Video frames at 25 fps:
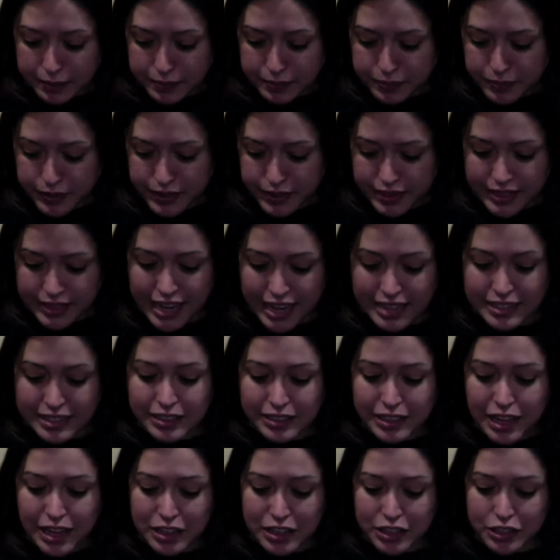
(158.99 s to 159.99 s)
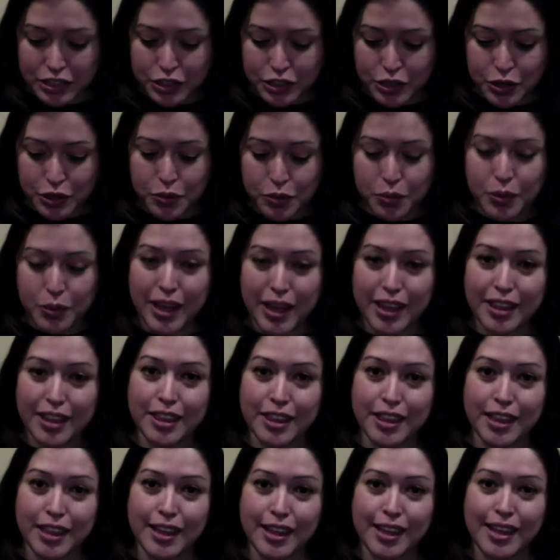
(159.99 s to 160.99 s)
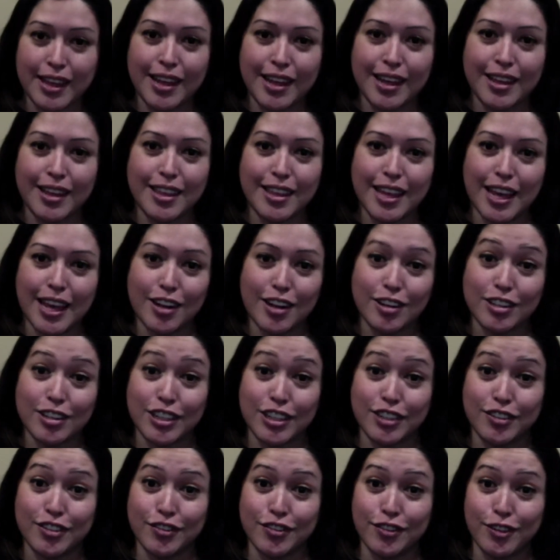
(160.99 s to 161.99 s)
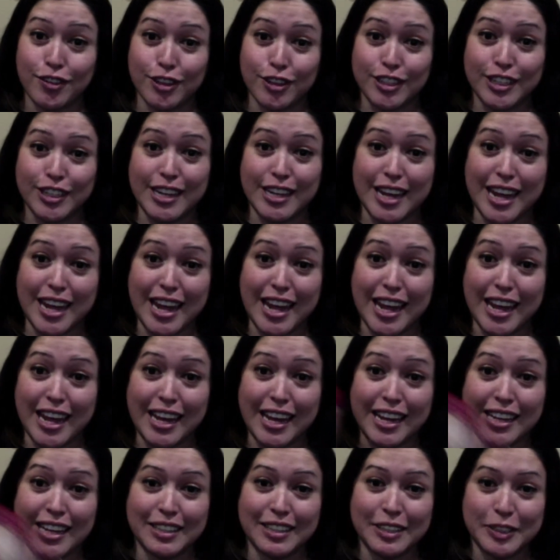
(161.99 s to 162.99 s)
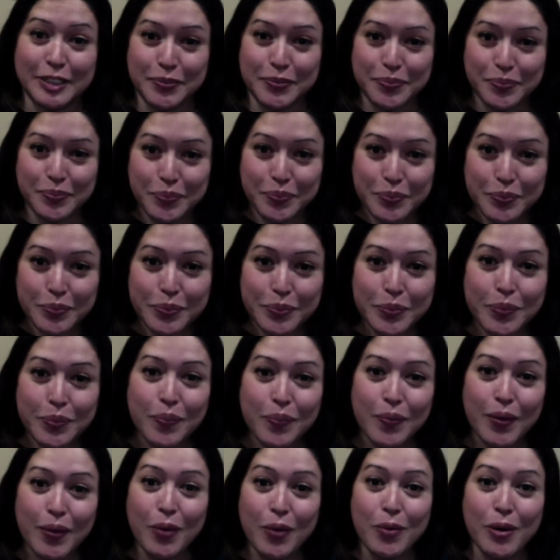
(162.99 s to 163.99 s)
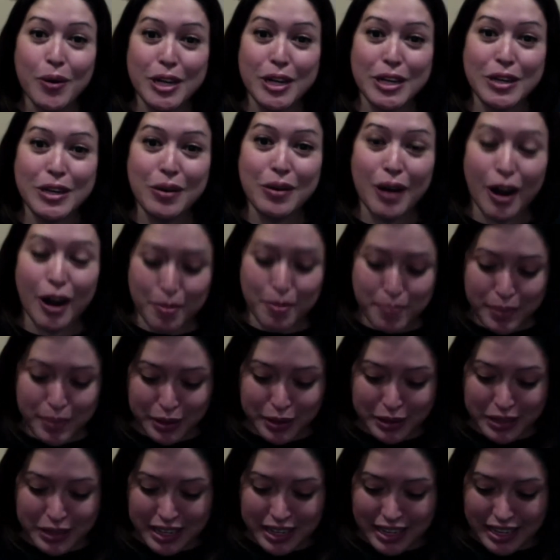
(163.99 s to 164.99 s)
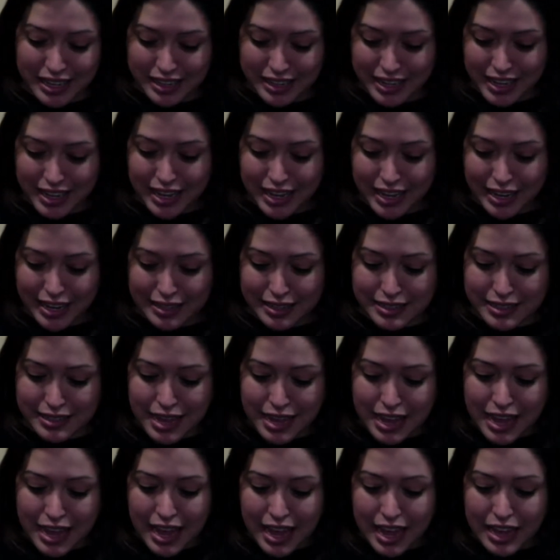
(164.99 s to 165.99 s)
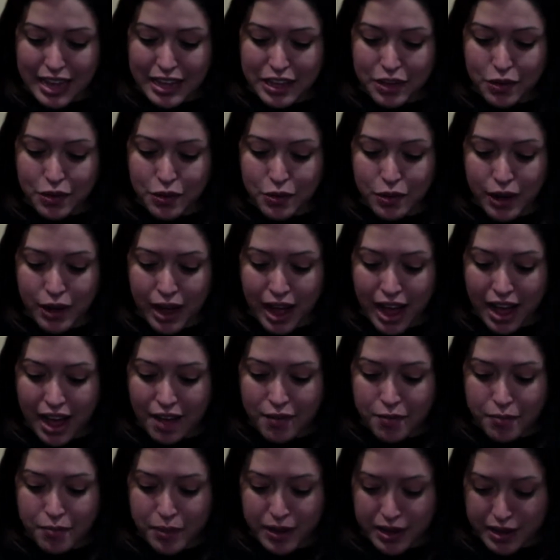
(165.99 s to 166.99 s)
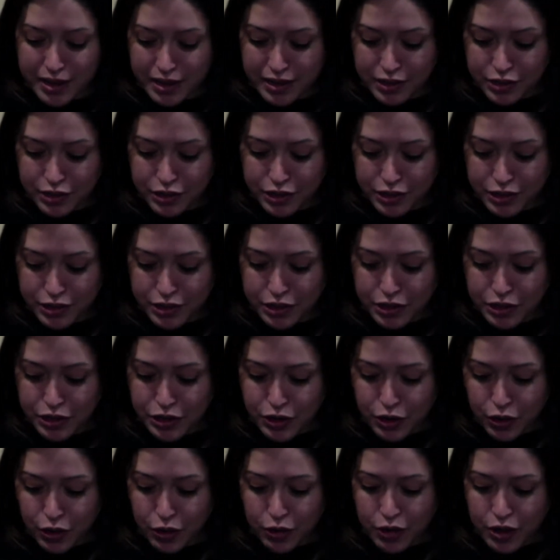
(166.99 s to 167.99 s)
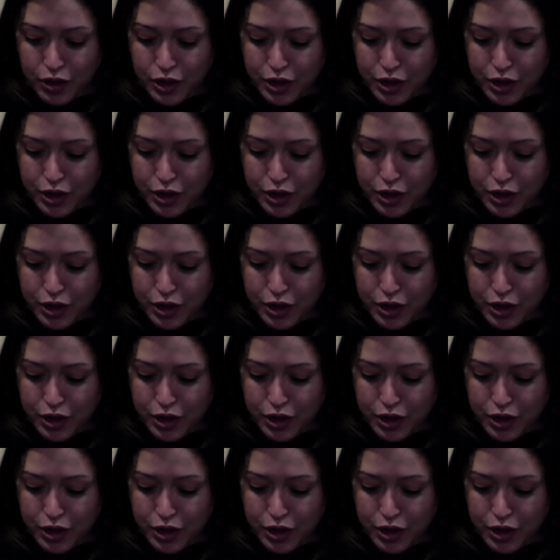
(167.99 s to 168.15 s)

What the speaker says: This has a lot to do with the energies for today, where you are building things and you have been, you know,